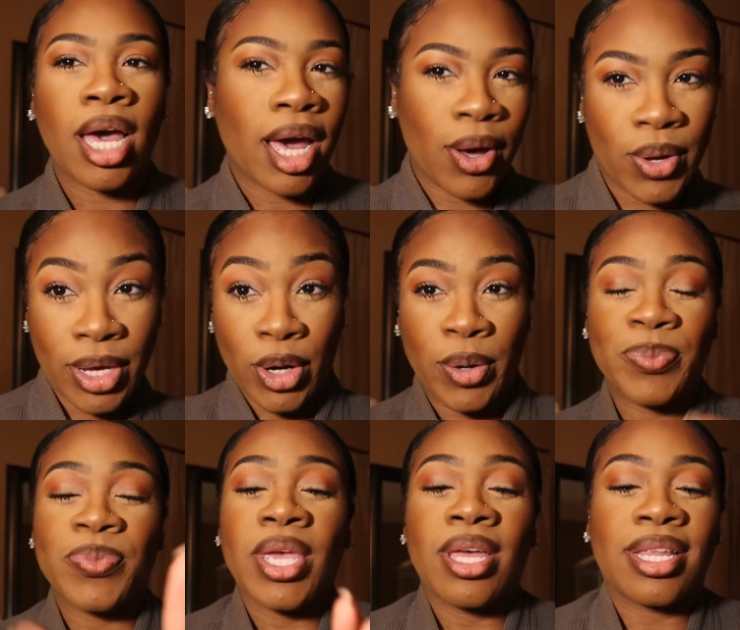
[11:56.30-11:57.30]
Okay, y'all.
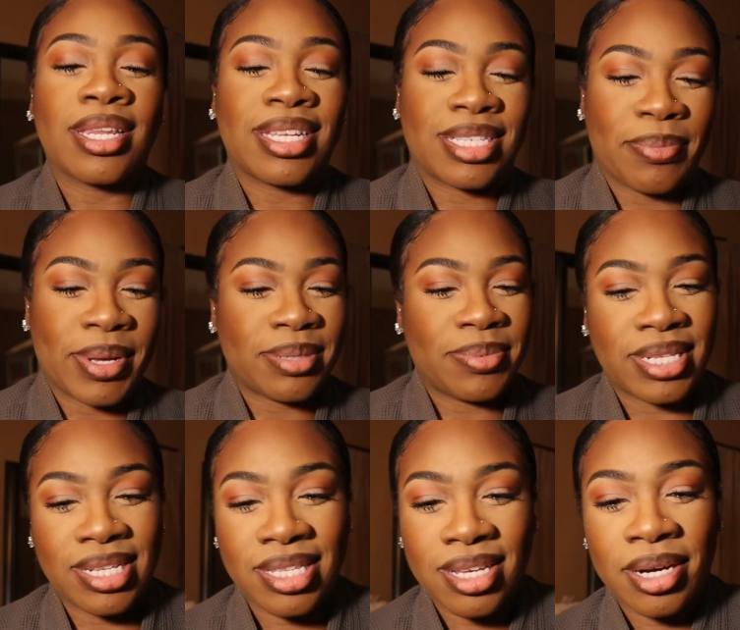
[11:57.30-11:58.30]
Let's get back to
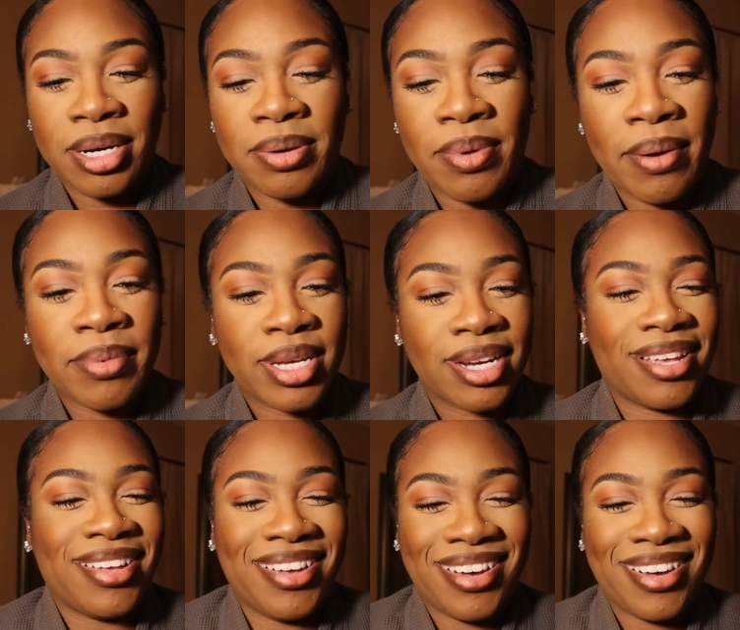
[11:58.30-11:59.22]
business. I'm gonna